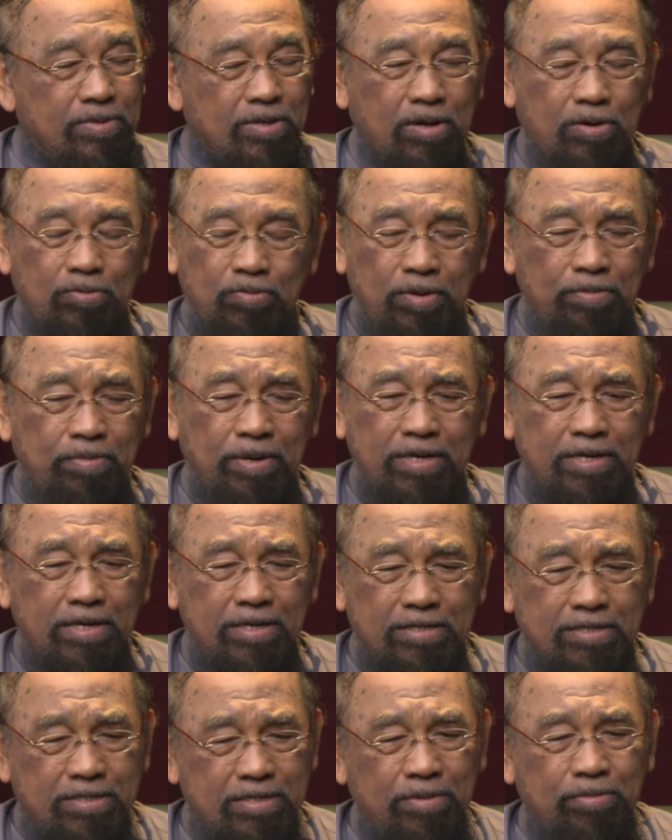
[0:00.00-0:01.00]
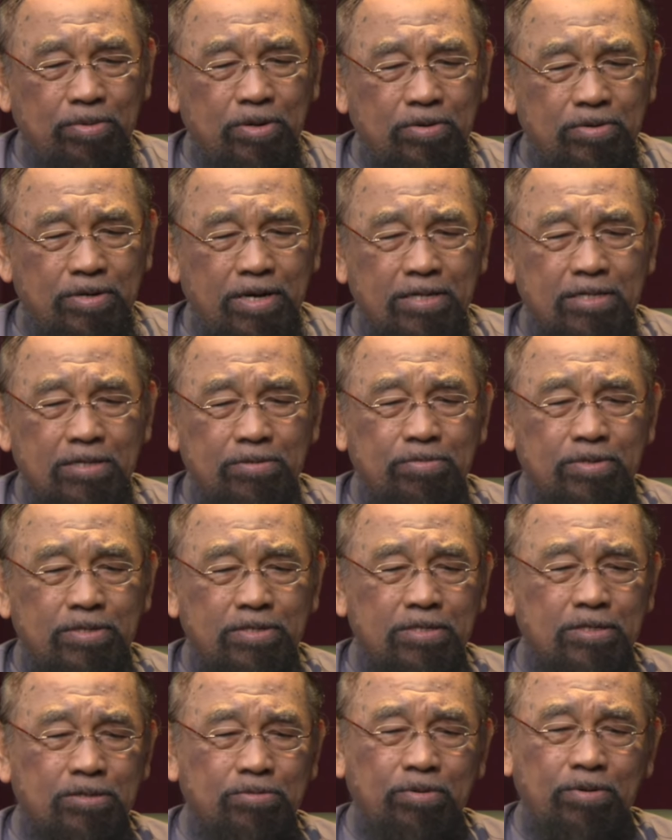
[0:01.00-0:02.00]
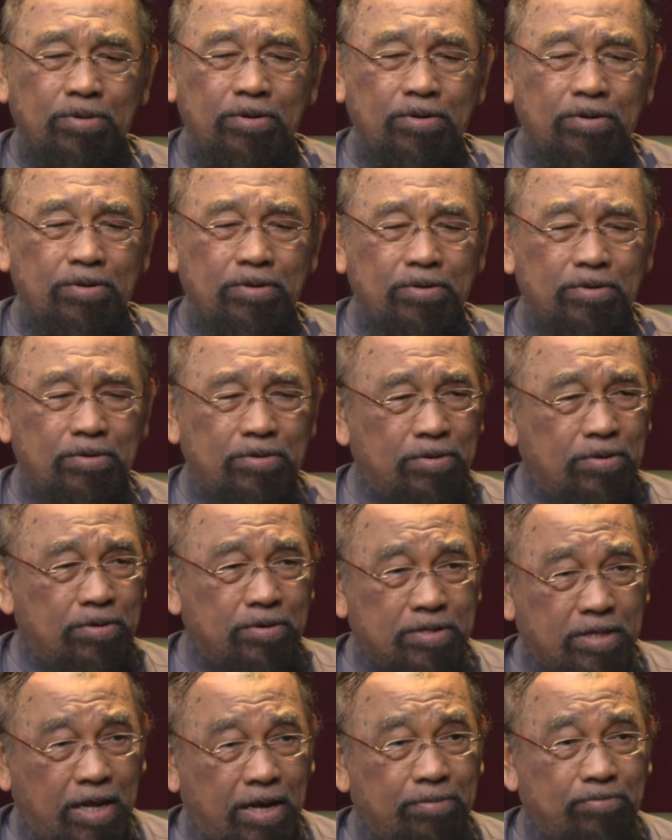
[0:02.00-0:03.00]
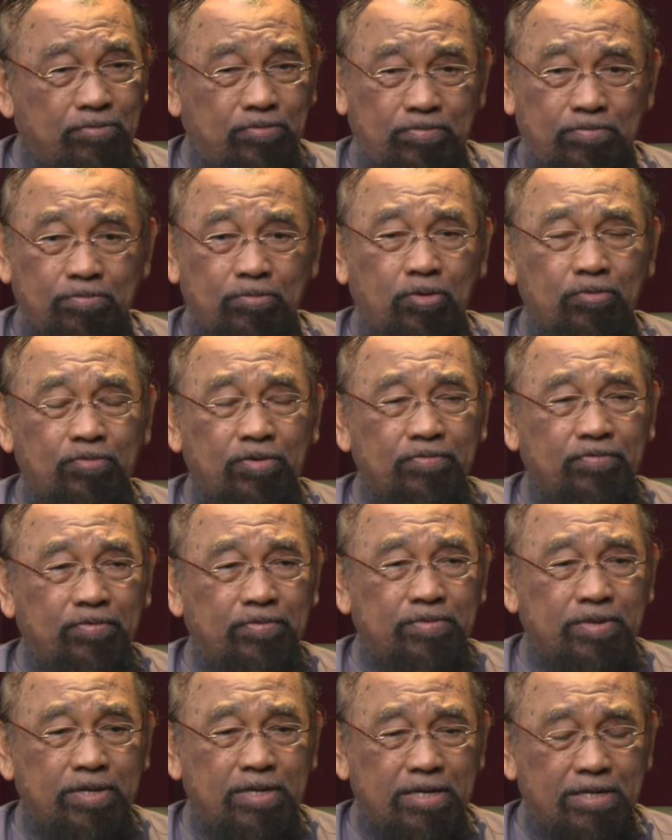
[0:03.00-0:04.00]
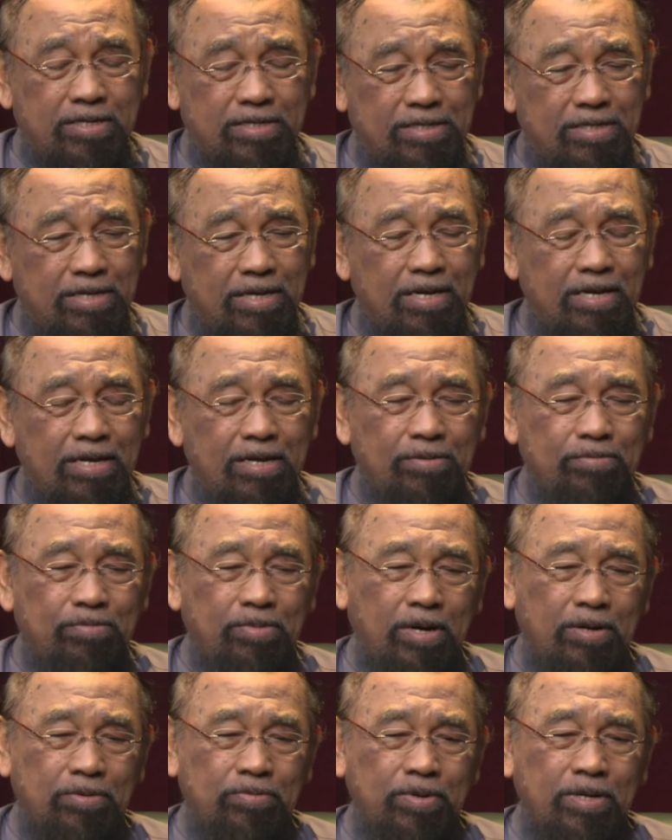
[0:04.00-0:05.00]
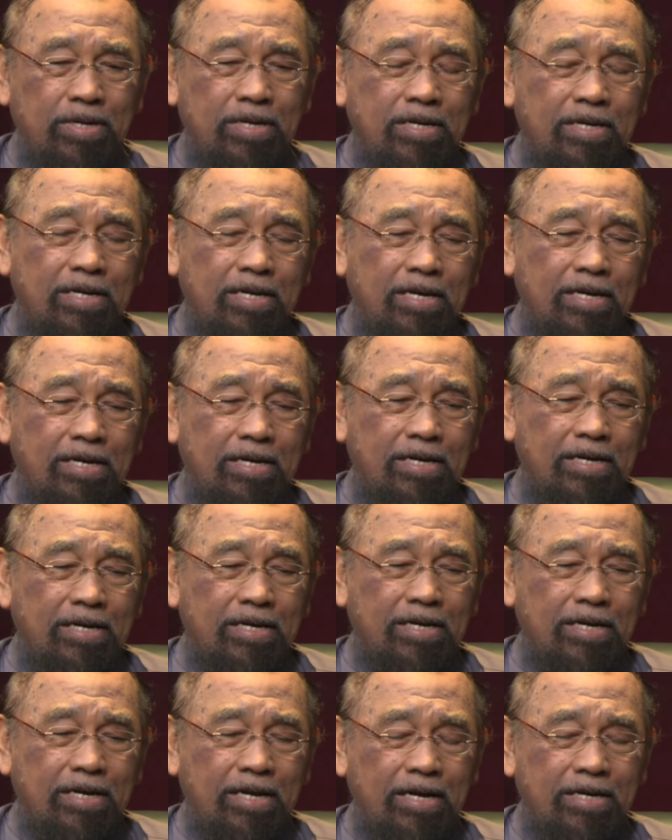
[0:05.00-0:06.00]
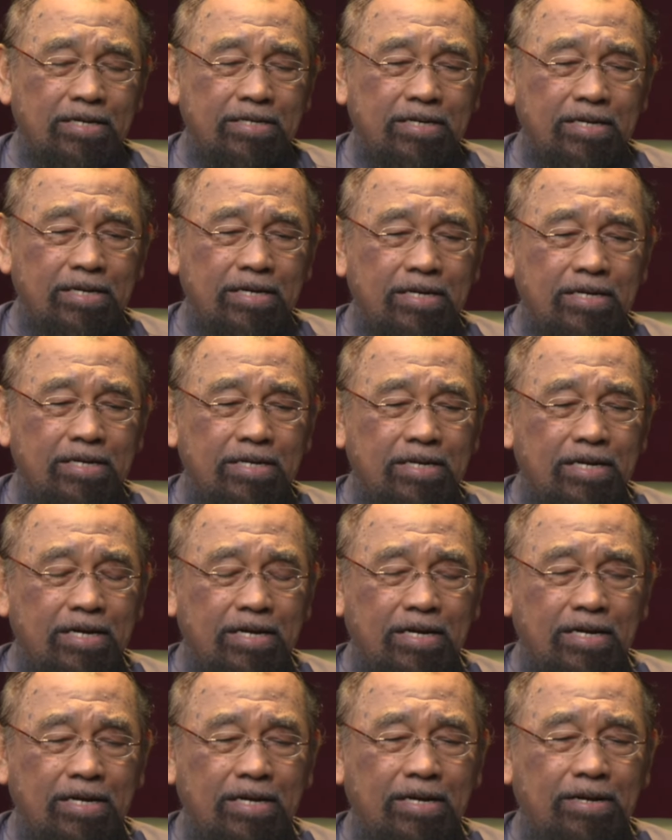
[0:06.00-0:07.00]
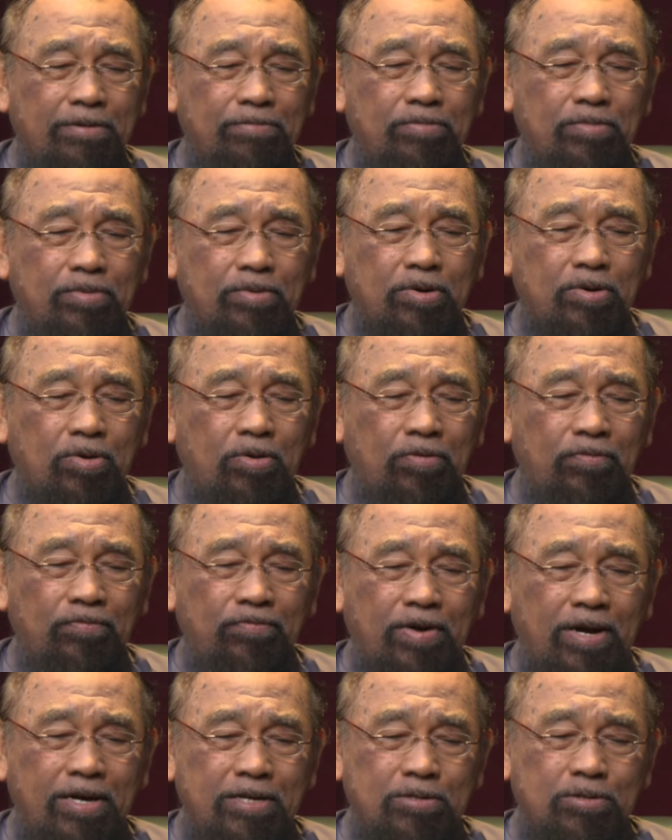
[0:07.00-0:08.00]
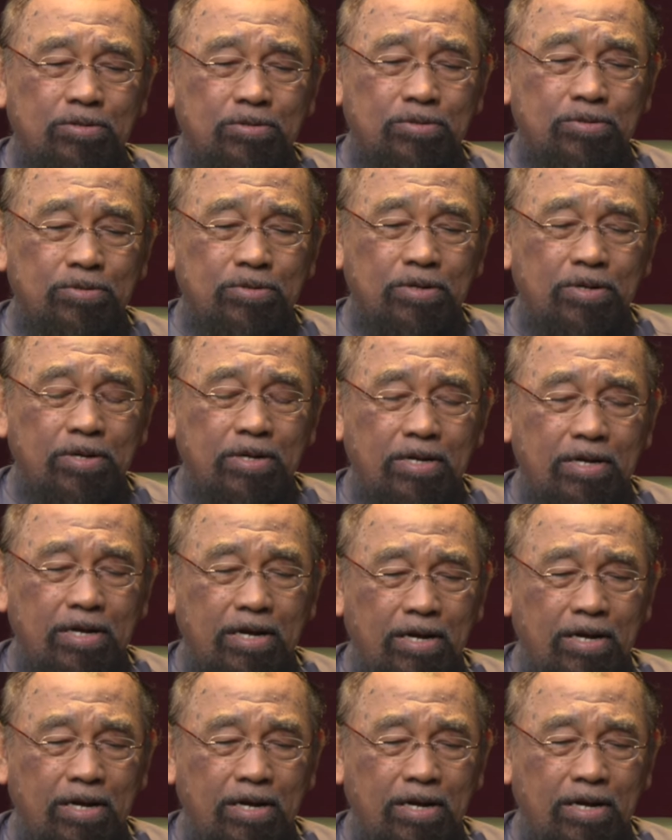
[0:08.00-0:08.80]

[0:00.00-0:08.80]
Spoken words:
We've been in semiconductor business for a long time, over 50 years. But we actually are confined to a